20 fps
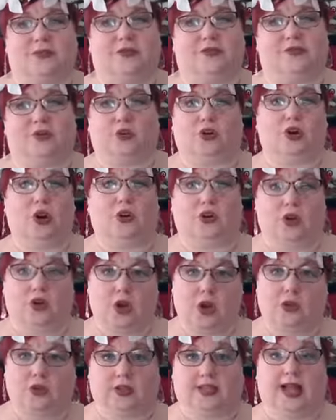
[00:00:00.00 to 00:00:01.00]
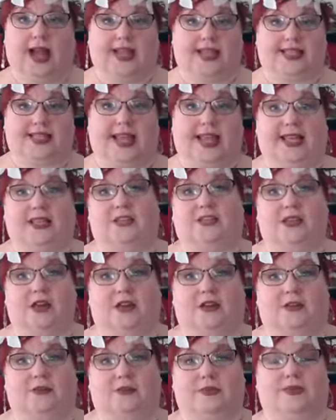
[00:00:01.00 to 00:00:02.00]
before Coca Cola got his hands
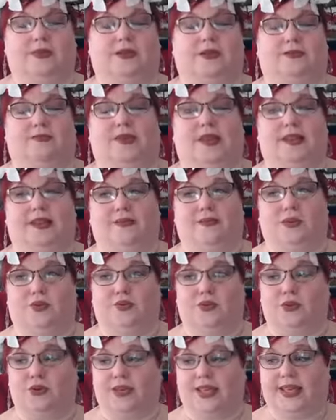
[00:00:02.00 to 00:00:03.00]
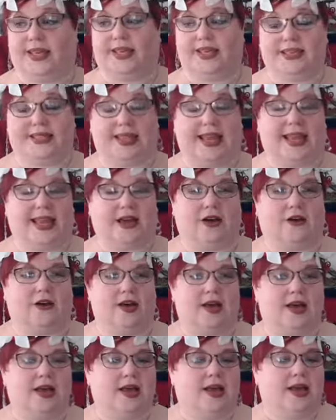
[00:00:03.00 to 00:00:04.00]
on him and made him who he is now.
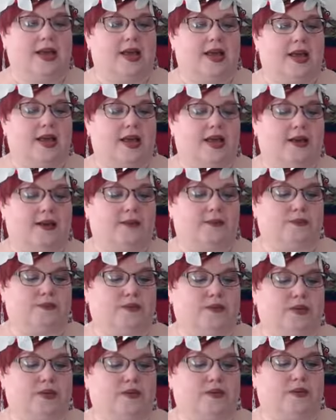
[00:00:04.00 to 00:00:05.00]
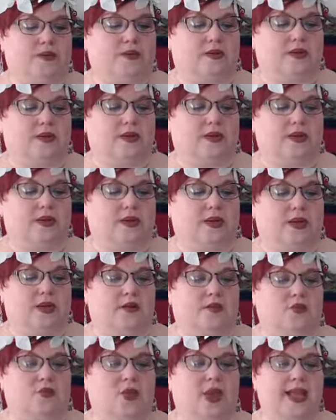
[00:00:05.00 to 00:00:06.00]
Um,
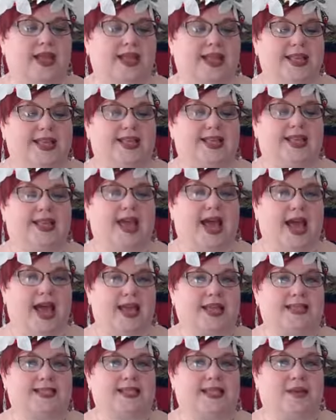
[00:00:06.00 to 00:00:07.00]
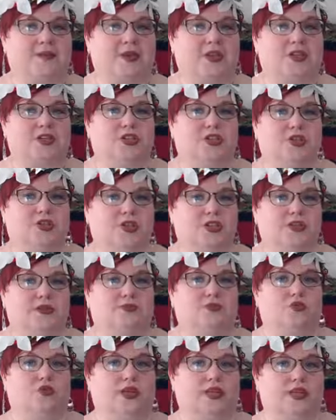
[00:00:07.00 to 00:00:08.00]
recognize him and do
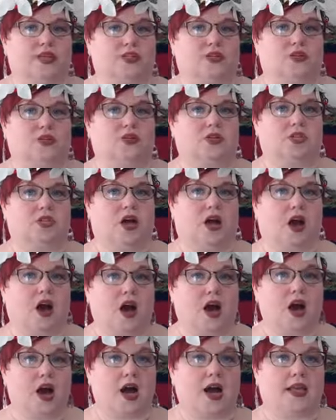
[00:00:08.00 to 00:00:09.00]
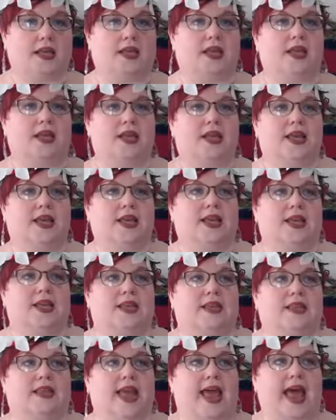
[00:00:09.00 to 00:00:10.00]
some research on
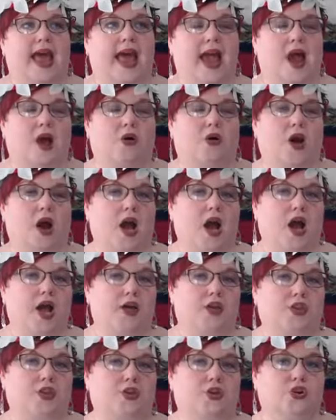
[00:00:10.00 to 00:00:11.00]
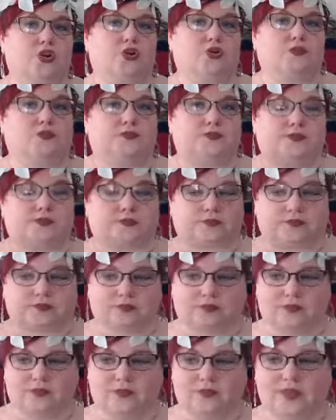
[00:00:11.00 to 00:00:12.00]
how other
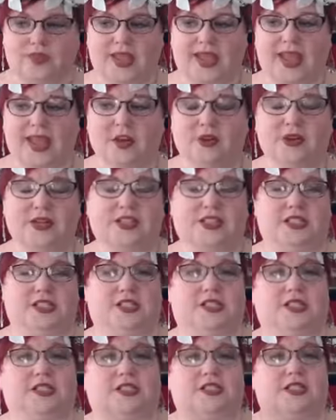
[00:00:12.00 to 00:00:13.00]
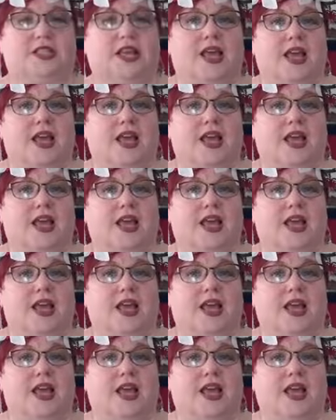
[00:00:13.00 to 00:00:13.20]
heritages